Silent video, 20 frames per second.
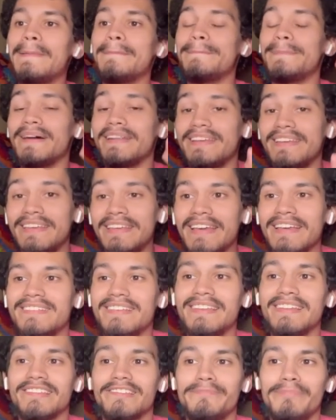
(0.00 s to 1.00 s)
But he is
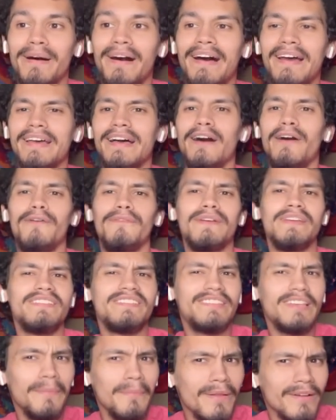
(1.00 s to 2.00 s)
in the spot of,
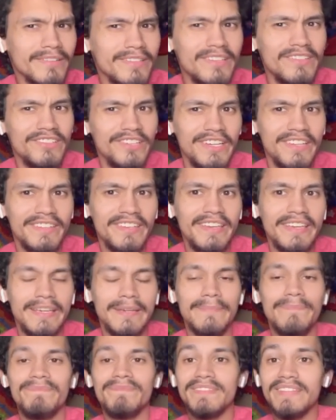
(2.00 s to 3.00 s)
similar to GT,
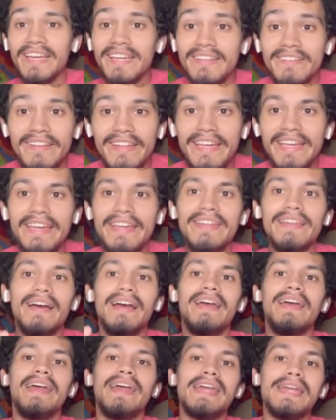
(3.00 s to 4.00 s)
they need
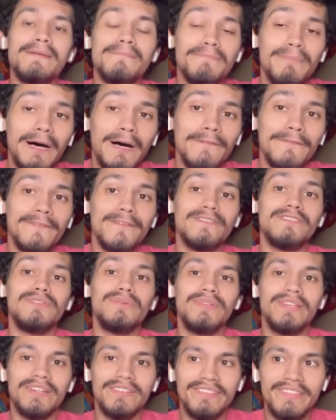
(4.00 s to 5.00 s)
a buff
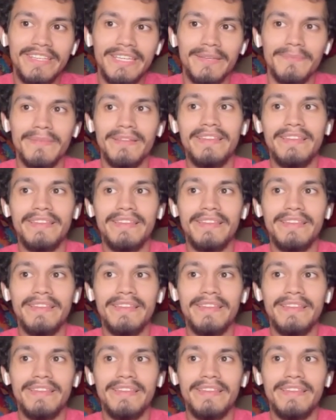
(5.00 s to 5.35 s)
to their team.